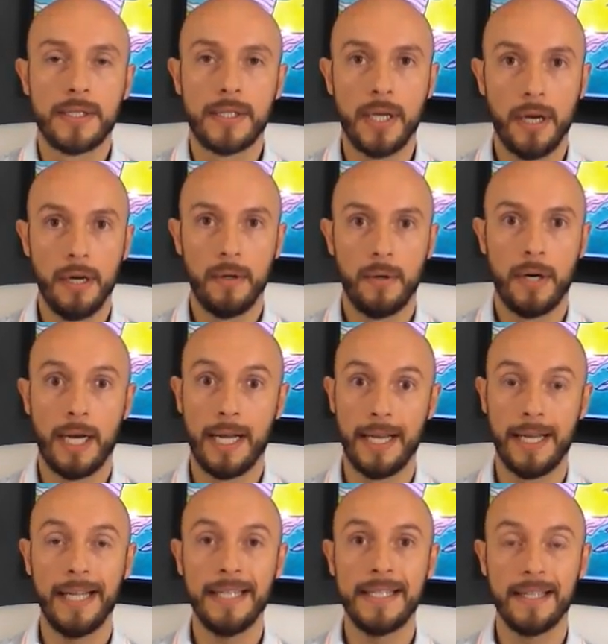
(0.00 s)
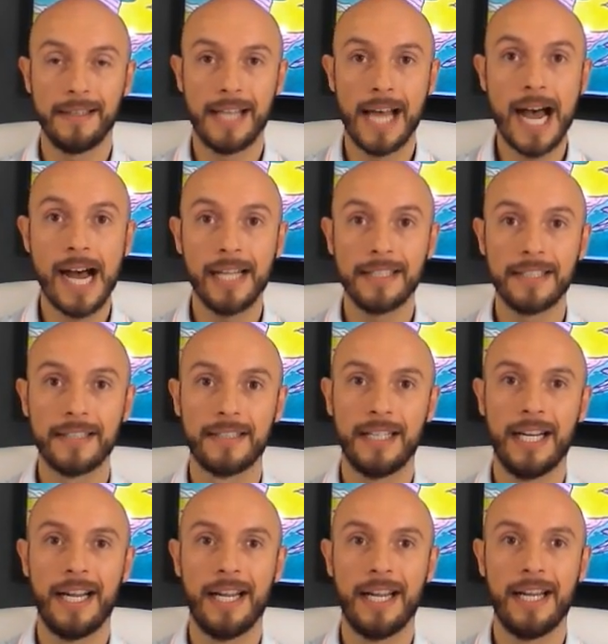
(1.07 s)
So that's a lot.
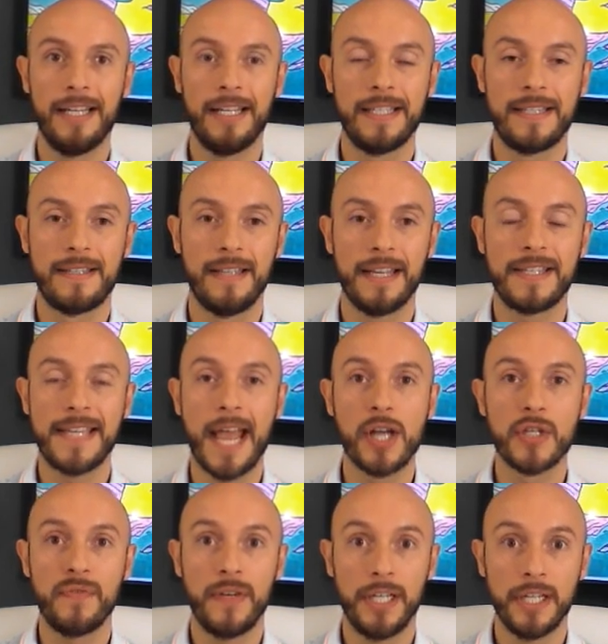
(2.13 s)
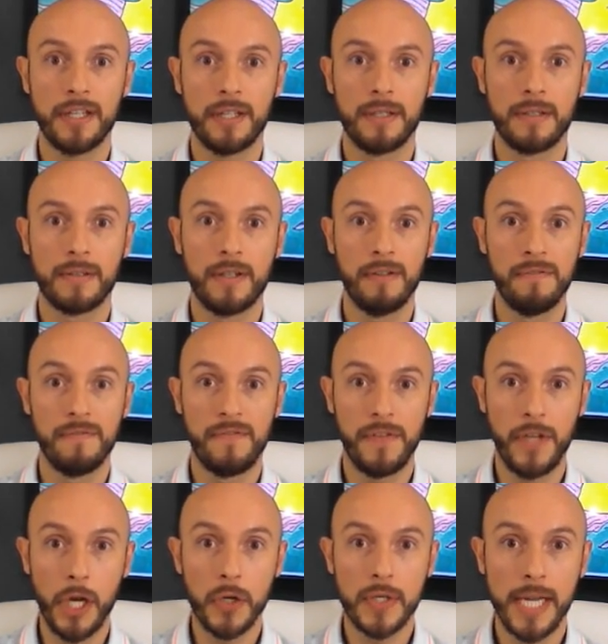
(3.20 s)
It sounds very
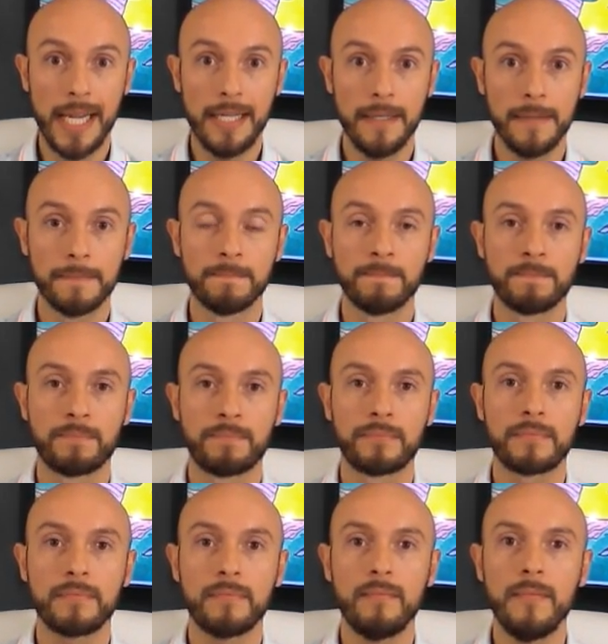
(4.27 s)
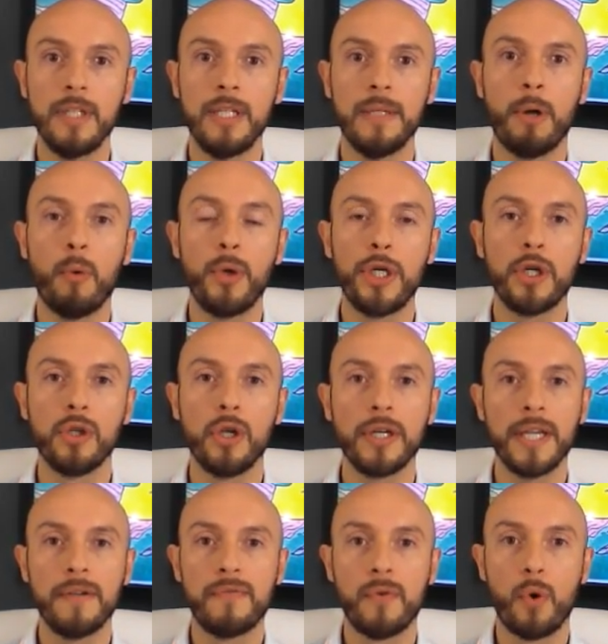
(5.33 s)
confusing, but what you're
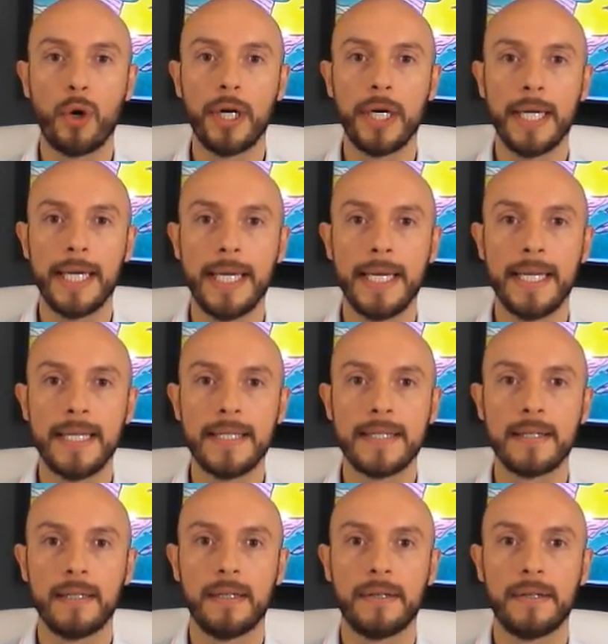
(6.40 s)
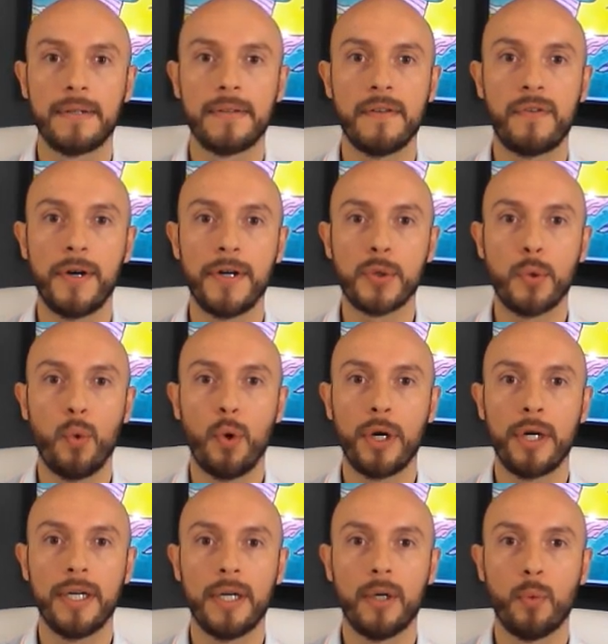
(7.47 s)
looking for is the first
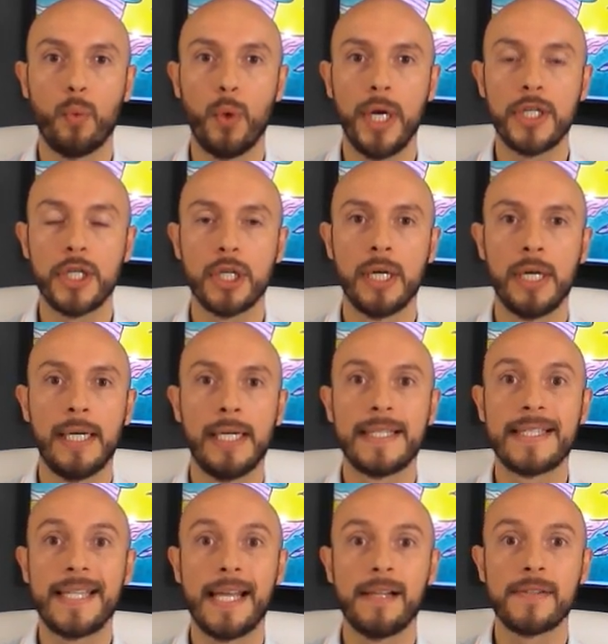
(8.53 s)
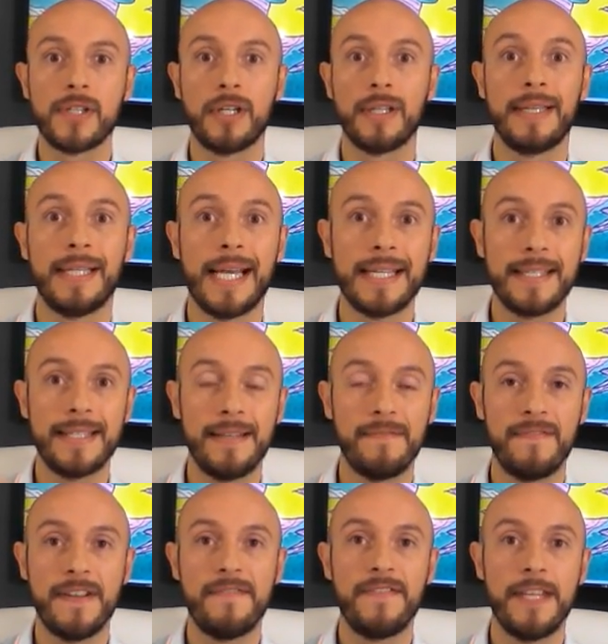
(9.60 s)
quarter in which sales are less than
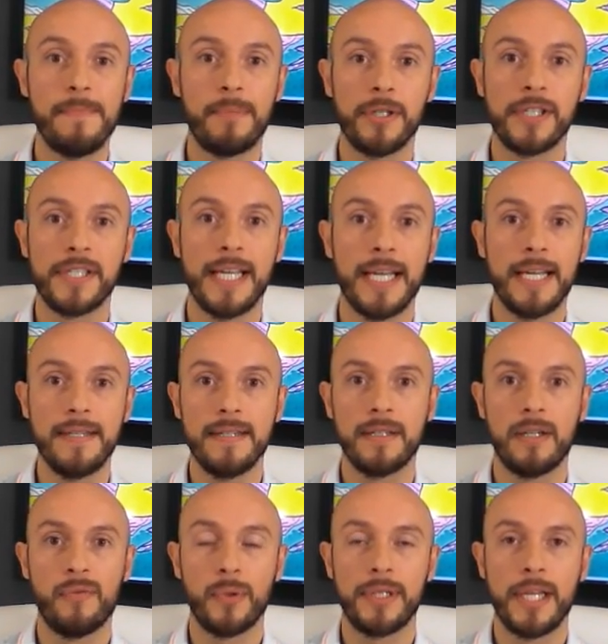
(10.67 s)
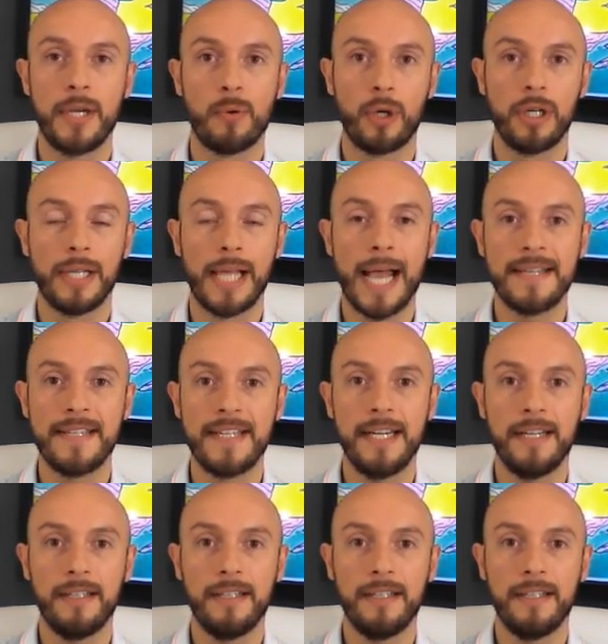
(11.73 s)
50% of what they were last